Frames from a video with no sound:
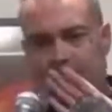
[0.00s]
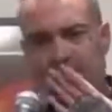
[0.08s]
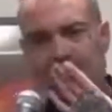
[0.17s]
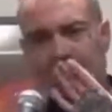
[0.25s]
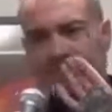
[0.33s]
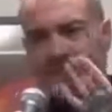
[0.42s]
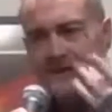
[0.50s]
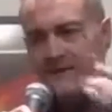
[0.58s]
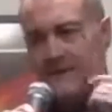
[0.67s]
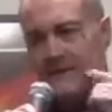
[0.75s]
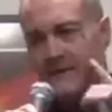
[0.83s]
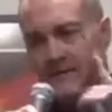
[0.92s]
everything
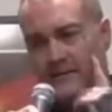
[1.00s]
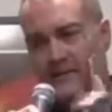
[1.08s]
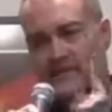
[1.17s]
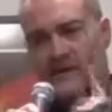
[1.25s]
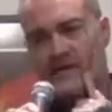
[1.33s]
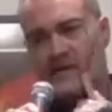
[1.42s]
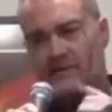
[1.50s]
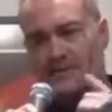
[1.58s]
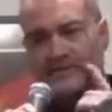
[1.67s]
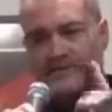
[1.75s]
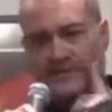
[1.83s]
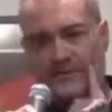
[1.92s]
that we become
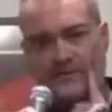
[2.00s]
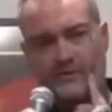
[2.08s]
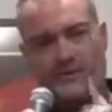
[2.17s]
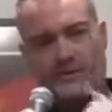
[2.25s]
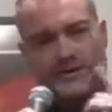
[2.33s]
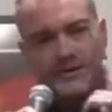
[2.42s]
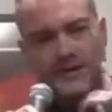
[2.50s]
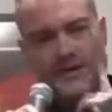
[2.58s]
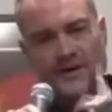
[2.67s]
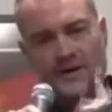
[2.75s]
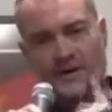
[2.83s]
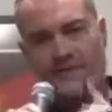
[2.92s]
used to, you know, the
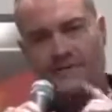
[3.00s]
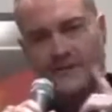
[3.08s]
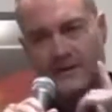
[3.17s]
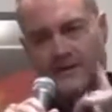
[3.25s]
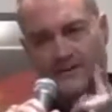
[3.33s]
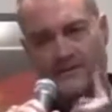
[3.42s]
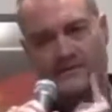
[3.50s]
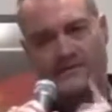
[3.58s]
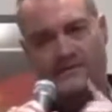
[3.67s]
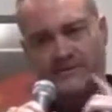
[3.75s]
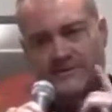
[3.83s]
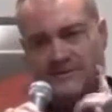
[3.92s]
kind of comfort level
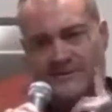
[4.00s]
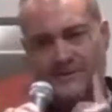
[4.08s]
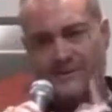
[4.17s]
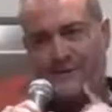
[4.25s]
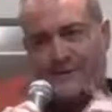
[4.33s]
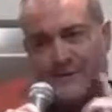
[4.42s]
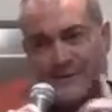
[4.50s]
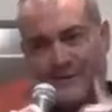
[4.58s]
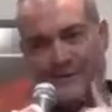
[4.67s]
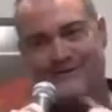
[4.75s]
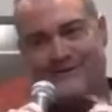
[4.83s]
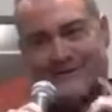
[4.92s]
that we're
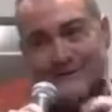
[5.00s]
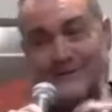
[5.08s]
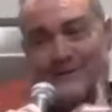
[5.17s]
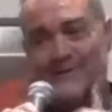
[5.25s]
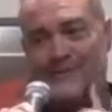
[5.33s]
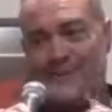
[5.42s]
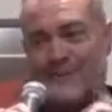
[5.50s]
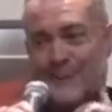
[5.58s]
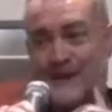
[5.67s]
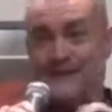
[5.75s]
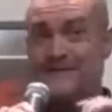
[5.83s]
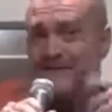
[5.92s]
used to.
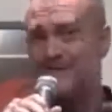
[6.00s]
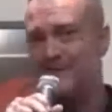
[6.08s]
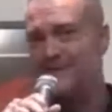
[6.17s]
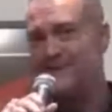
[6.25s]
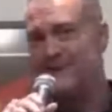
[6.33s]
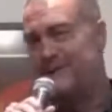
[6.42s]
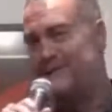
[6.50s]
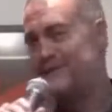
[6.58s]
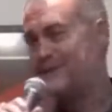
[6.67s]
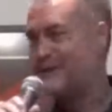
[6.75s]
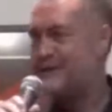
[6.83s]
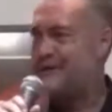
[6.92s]
I had somebody say the other
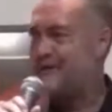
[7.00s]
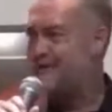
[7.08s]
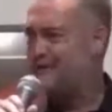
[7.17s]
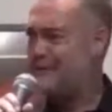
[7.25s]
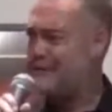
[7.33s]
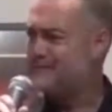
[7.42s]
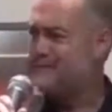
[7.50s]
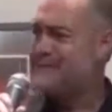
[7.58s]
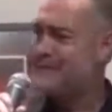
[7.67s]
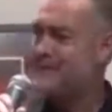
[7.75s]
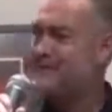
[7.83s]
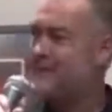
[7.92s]
night, you know, you're making me
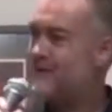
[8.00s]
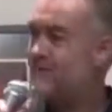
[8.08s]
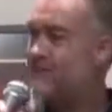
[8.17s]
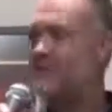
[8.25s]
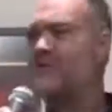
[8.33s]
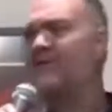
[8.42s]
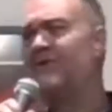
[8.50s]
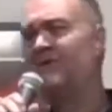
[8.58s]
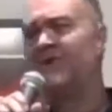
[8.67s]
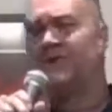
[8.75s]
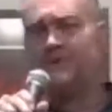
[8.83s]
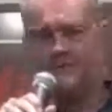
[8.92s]
really uncomfortable.
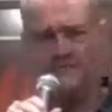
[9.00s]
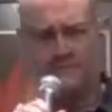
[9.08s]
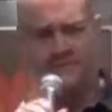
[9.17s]
Good.